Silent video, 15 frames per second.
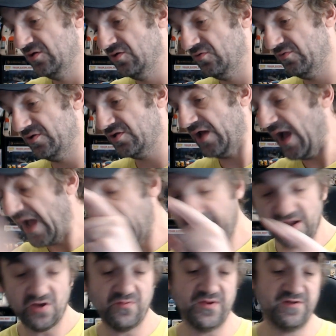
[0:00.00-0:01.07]
which
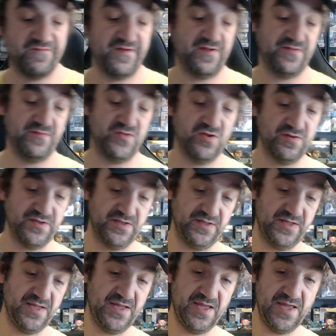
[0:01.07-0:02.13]
I always found amusing.
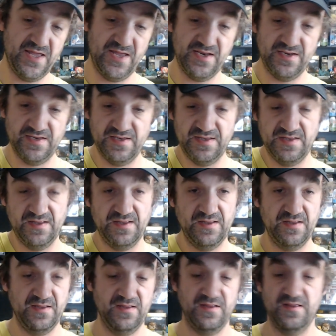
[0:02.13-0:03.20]
And
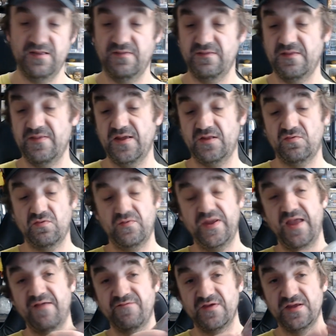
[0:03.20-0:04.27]
the next one we
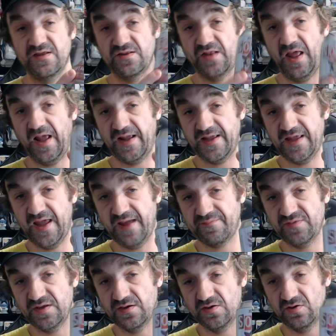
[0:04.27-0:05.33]
have is
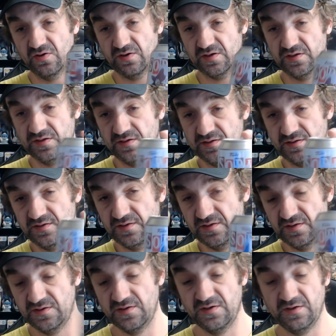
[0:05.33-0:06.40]
Captain Hook.
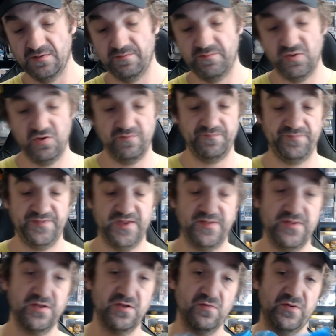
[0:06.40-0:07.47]
Boom. And
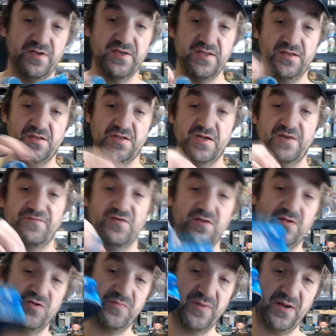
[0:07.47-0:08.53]
this is what the inside of your
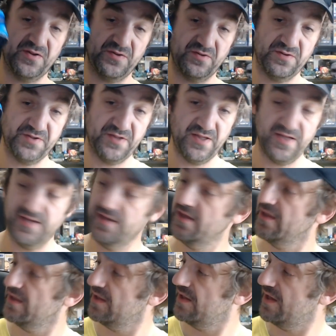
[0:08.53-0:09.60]
lunchbox looks like.
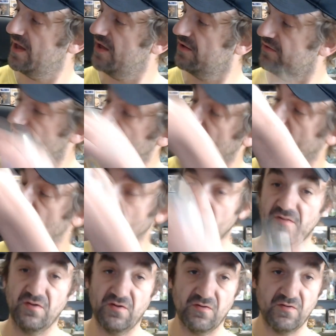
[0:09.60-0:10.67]
That's the Funko
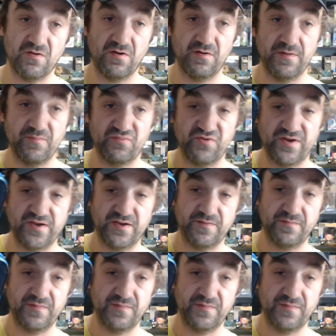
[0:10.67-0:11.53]
logo all stamped